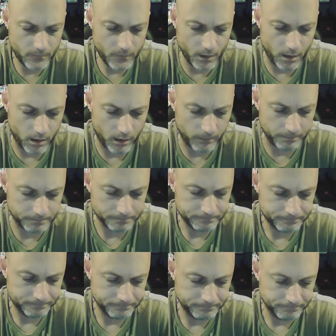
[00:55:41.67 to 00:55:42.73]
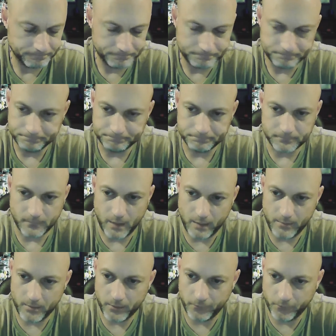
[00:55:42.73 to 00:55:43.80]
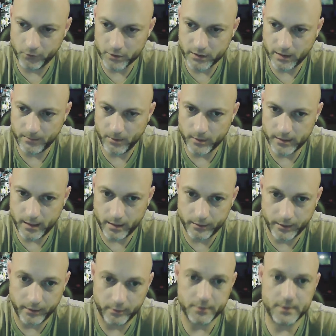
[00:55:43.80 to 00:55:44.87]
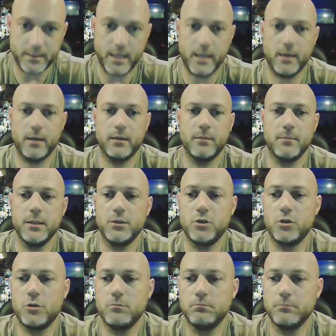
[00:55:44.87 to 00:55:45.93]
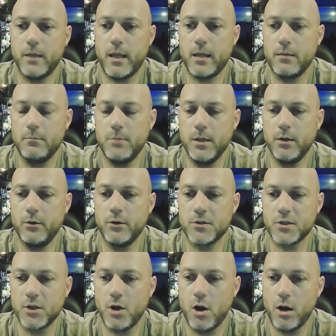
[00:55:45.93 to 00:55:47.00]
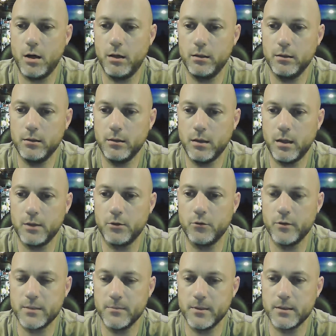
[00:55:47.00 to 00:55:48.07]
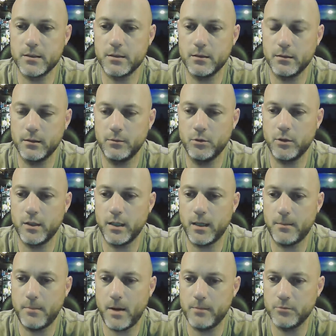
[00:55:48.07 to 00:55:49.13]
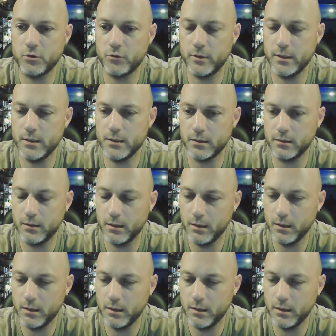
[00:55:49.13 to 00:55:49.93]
I remember the first time I went down there and sat on the beach and had a beer and a cigar on Christmas, looking at palm trees, and